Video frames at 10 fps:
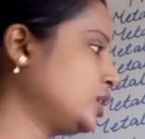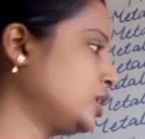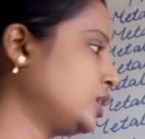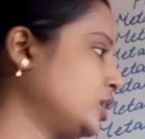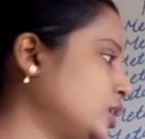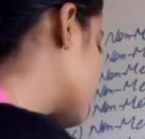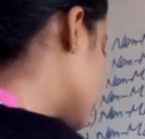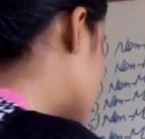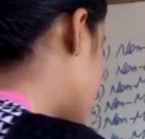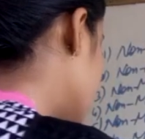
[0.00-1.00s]
Now comes to
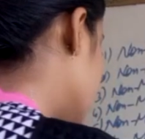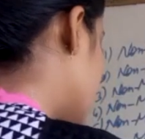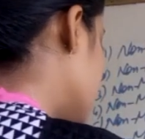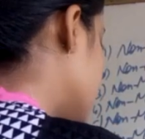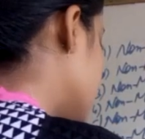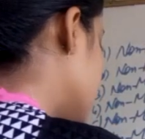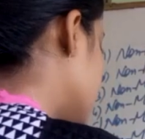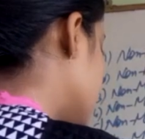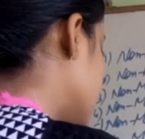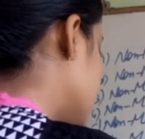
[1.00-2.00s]
this one.
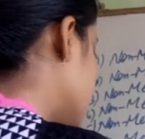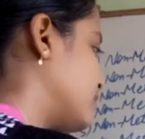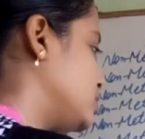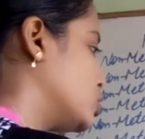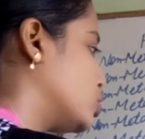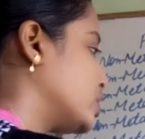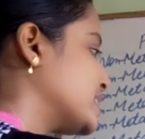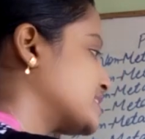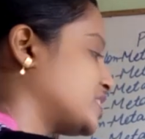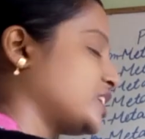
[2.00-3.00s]
Non-metals have low
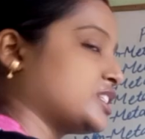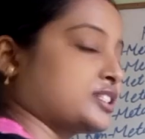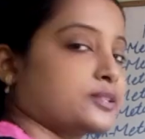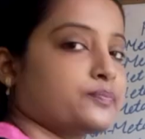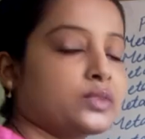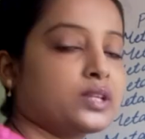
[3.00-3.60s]
densities.